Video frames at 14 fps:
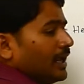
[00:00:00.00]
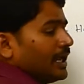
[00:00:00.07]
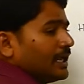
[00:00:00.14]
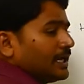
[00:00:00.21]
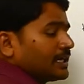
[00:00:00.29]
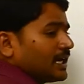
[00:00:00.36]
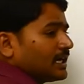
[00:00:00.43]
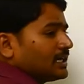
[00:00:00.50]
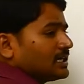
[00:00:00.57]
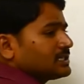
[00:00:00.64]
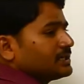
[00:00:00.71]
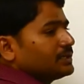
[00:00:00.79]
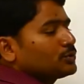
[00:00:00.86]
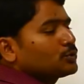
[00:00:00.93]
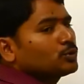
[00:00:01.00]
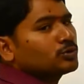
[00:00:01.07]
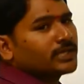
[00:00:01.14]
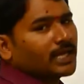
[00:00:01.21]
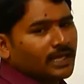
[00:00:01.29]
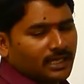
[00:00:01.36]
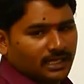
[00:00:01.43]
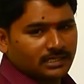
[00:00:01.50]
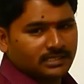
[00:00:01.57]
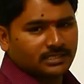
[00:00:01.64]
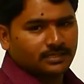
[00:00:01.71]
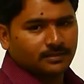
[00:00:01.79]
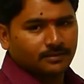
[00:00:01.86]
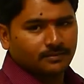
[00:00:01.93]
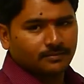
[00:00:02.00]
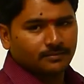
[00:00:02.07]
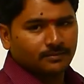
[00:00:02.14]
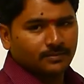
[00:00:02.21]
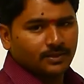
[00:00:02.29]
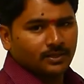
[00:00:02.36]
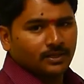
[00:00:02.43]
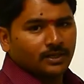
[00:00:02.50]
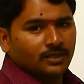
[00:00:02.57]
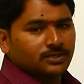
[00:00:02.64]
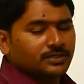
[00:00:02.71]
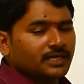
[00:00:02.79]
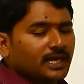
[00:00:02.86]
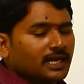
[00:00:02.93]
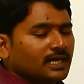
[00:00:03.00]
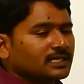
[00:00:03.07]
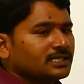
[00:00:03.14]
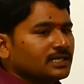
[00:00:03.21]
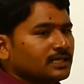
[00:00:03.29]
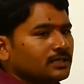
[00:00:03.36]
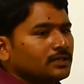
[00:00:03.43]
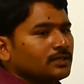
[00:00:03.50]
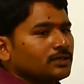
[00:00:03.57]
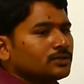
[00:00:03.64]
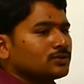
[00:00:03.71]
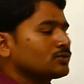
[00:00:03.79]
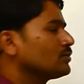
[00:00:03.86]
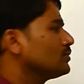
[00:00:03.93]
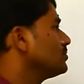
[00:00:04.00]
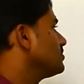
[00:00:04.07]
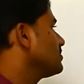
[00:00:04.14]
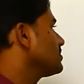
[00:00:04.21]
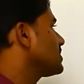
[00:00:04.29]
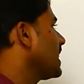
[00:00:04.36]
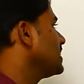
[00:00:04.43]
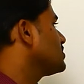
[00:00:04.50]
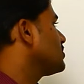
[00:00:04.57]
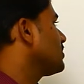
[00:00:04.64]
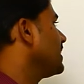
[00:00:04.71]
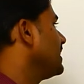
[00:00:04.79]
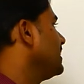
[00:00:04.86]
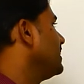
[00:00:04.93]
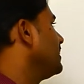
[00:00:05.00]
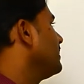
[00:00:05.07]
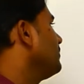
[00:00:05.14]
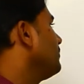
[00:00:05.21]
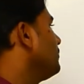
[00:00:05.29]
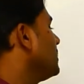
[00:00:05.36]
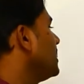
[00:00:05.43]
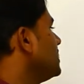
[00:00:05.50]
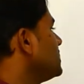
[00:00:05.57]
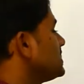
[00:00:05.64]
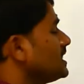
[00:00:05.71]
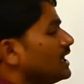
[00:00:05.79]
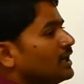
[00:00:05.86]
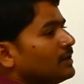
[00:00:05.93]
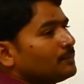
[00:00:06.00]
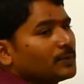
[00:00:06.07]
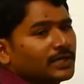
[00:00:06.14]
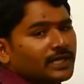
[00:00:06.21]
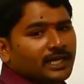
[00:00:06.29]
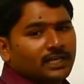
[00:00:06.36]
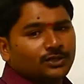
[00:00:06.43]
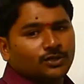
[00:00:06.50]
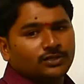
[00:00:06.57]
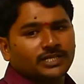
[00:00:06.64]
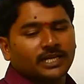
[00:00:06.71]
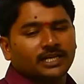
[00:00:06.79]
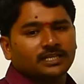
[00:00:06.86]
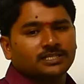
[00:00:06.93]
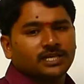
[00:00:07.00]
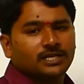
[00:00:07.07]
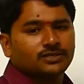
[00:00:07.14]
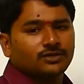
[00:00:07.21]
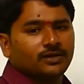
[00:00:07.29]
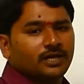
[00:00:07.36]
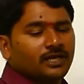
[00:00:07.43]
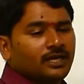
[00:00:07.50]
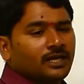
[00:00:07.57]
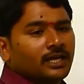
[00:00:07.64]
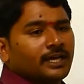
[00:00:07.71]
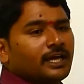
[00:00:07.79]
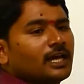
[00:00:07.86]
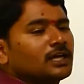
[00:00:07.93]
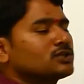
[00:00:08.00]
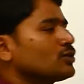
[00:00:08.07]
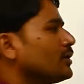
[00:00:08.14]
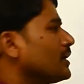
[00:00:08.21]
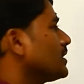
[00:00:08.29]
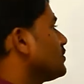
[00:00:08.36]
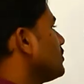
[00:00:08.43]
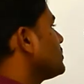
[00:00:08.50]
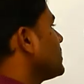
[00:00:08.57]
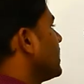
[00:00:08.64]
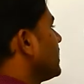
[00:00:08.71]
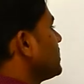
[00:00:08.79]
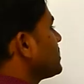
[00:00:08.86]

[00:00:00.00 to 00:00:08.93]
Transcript: it occurs in two cycles. So it occurs in two schizogony. One is pre-erythrocytic schizogony, exoerythrocytic